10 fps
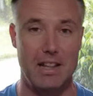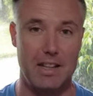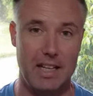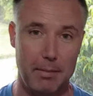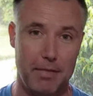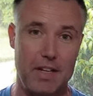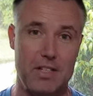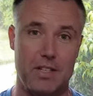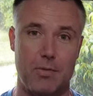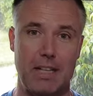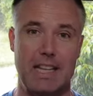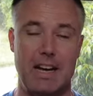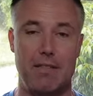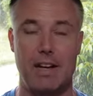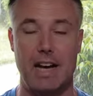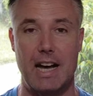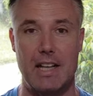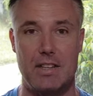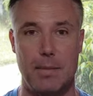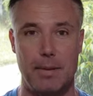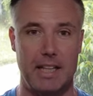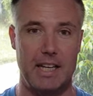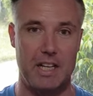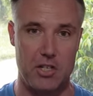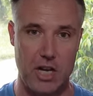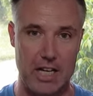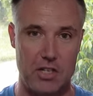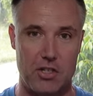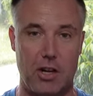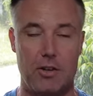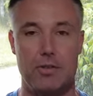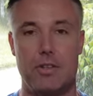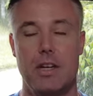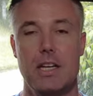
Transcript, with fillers: a couple of features I really love are the ability to change zones.